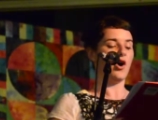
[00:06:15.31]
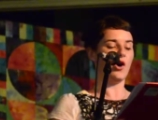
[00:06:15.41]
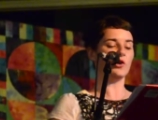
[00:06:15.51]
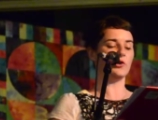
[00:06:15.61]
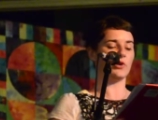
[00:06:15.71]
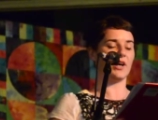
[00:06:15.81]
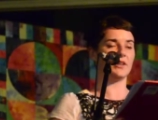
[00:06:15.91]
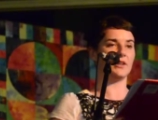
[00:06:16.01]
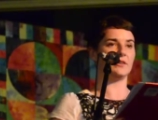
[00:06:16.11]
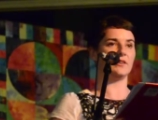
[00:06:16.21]
all
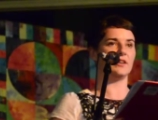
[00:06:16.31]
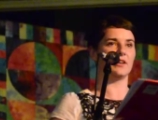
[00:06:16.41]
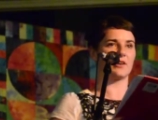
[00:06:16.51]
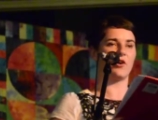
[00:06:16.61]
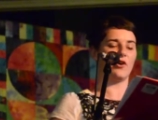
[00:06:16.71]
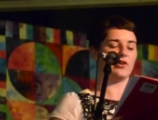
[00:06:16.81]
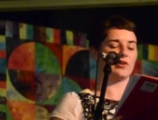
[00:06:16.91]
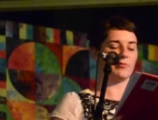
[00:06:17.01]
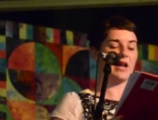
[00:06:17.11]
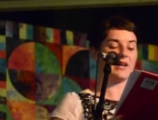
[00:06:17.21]
united in a
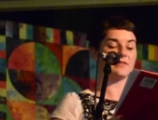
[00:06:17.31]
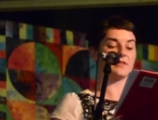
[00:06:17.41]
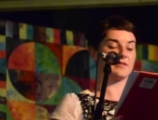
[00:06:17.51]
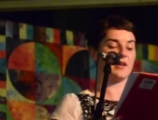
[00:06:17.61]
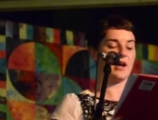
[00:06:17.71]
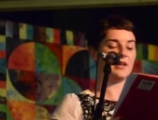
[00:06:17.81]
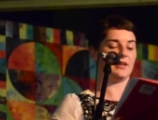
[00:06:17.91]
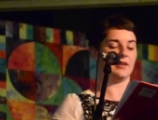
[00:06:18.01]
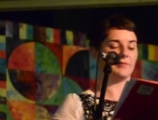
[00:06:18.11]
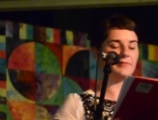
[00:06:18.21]
colorblind society.